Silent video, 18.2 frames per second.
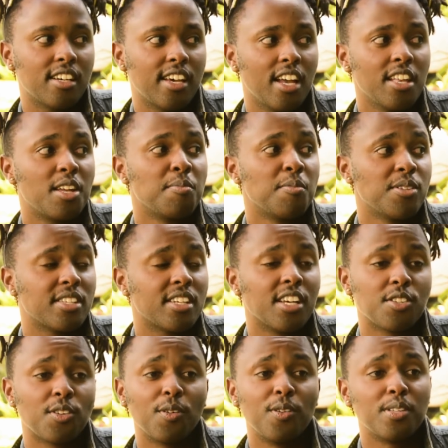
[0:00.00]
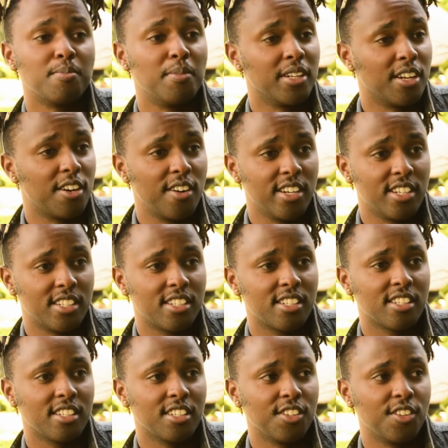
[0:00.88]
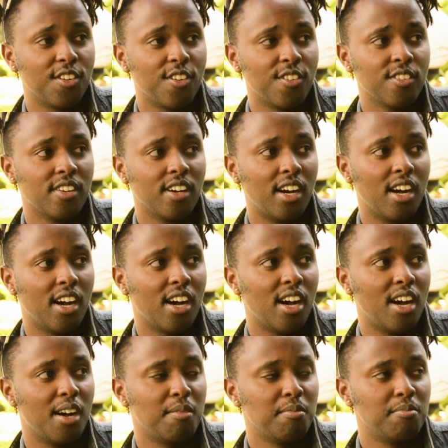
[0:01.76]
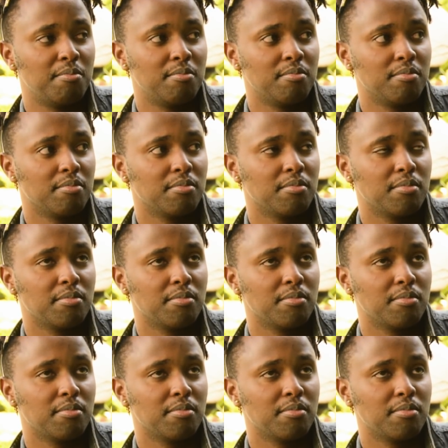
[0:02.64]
Kenyan music has always been great, you know.